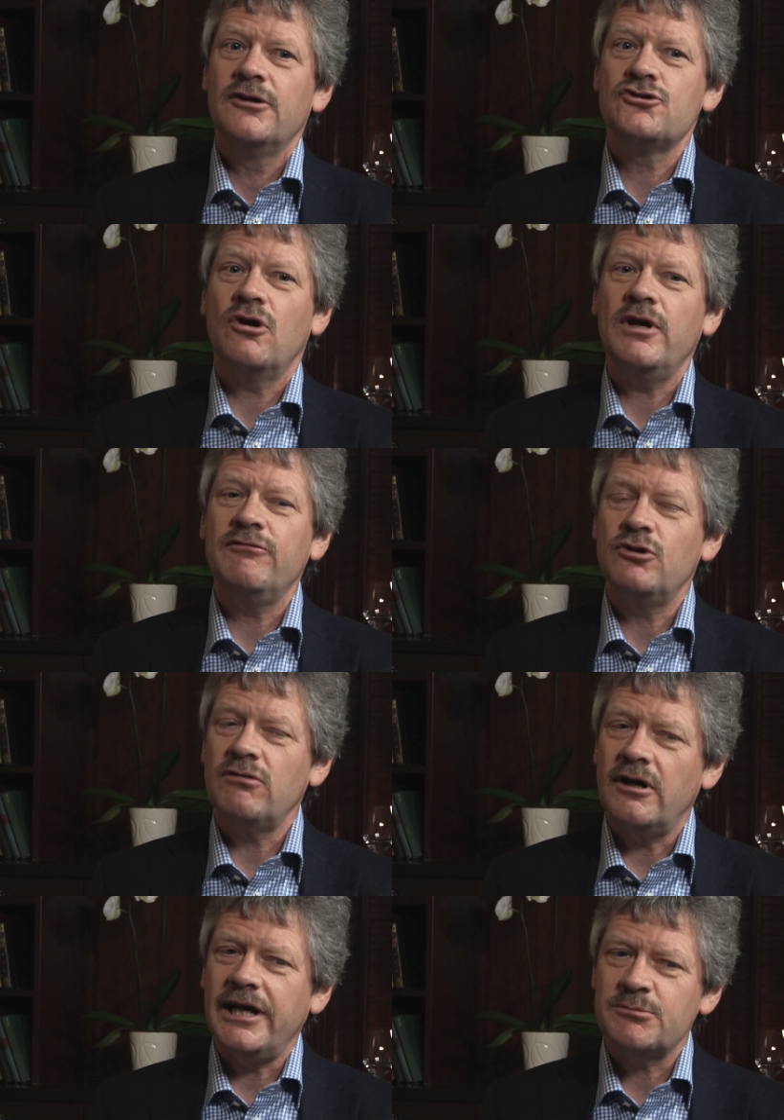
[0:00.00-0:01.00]
So mm -hmm. if mm-hmm.
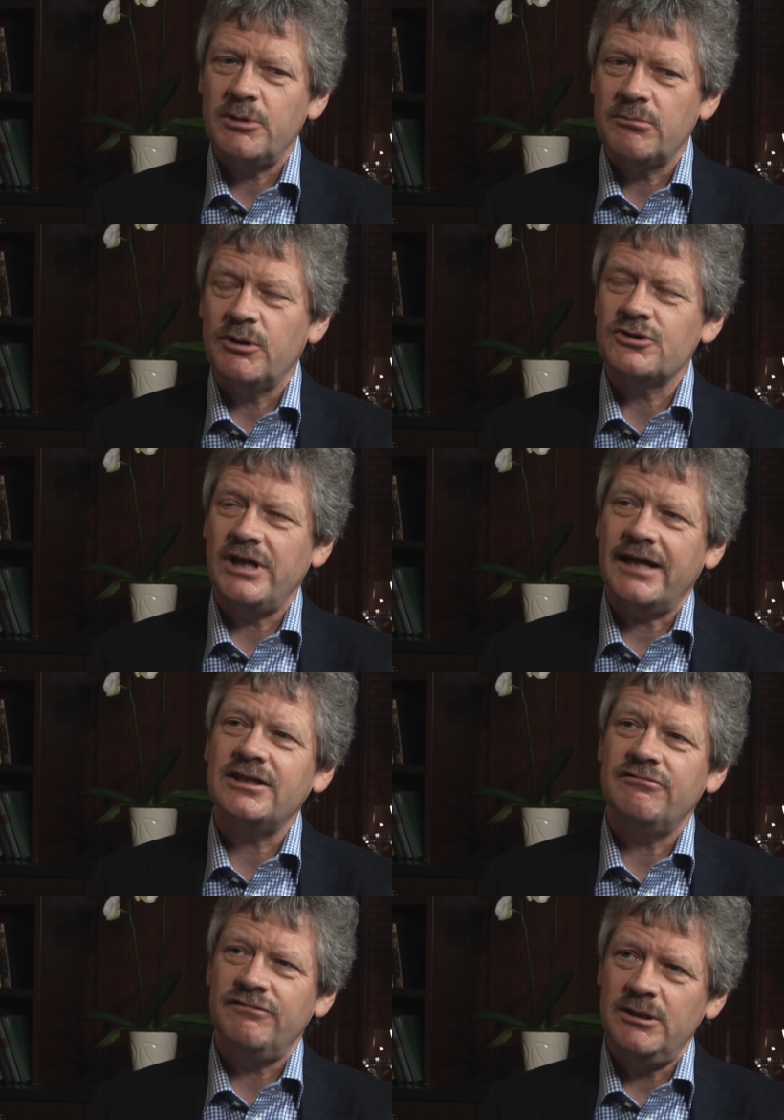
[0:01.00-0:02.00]
you run an experiment with
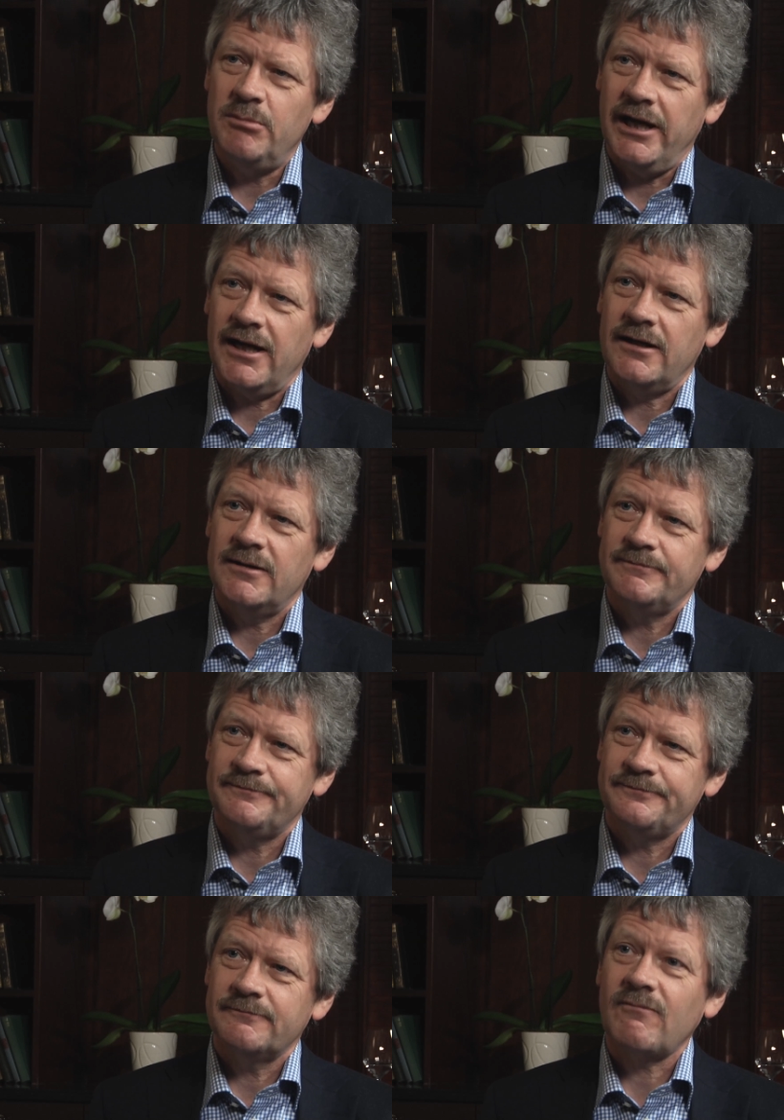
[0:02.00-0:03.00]
negative feedback... So Muth was
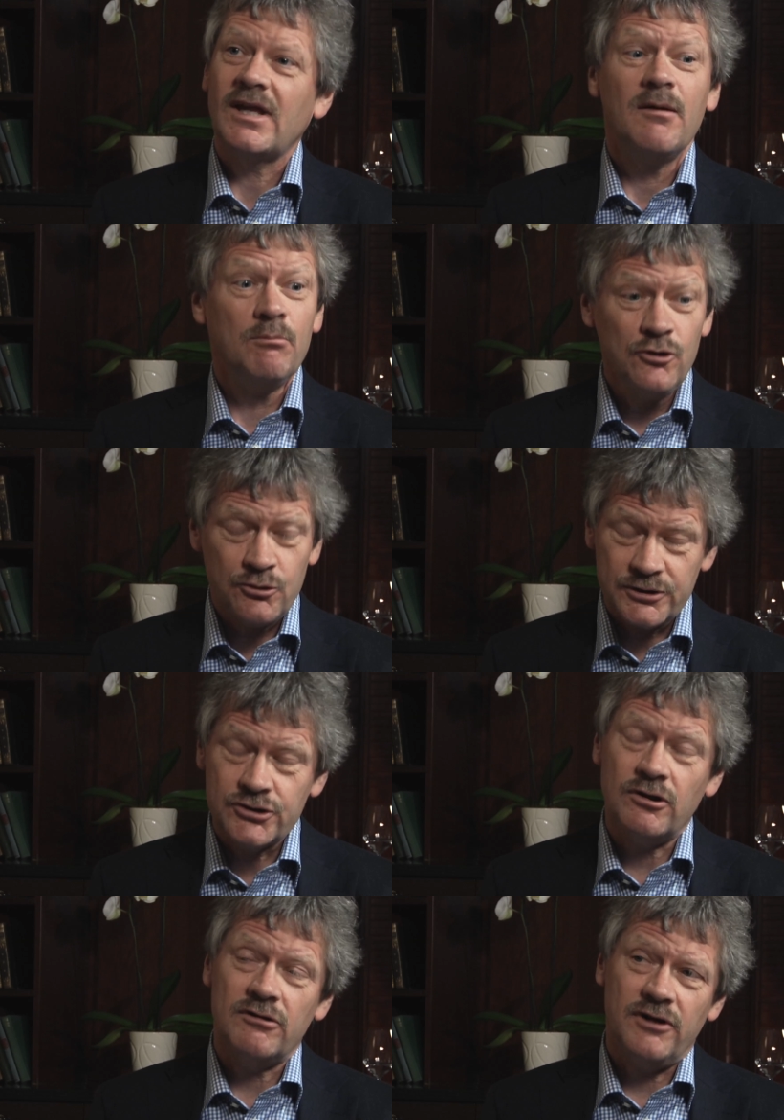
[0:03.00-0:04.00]
sort of right? Muth
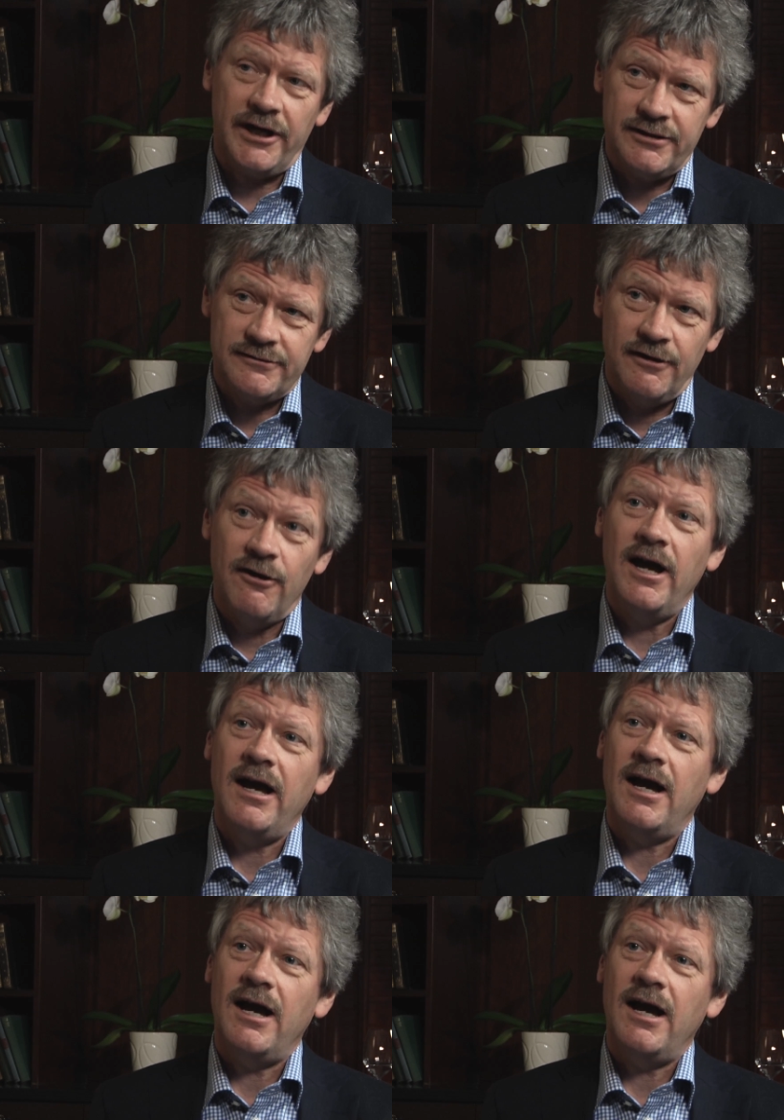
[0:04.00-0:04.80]
was sort of right. Okay.